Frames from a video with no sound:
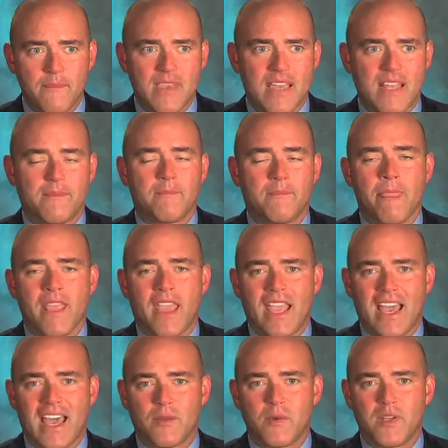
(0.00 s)
meant,
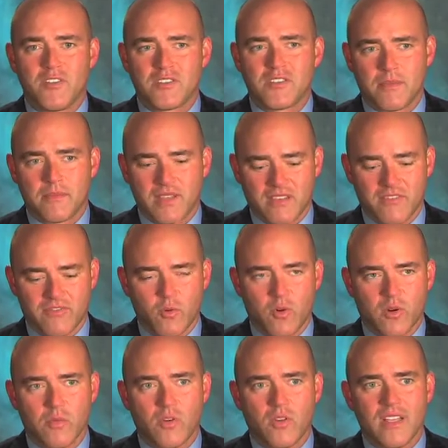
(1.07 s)
how do we do something
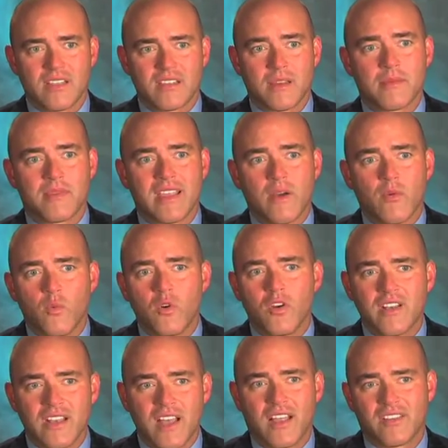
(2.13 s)
affordable and something that
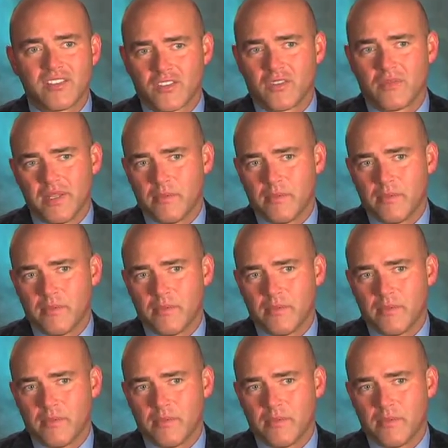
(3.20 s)
would not turn